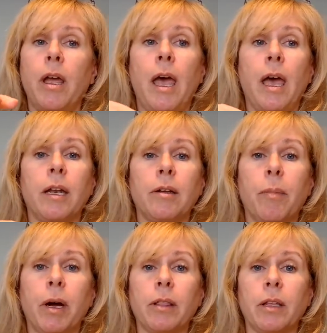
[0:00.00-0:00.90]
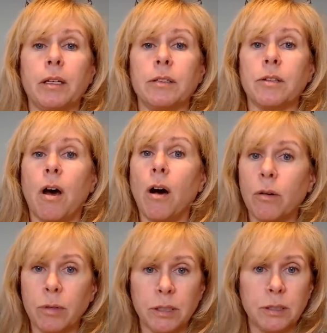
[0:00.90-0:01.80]
And my thing is
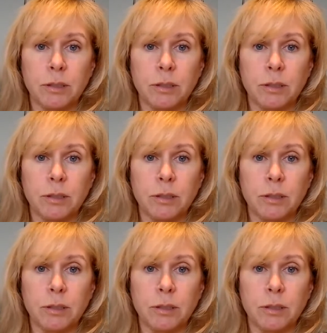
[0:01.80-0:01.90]
always,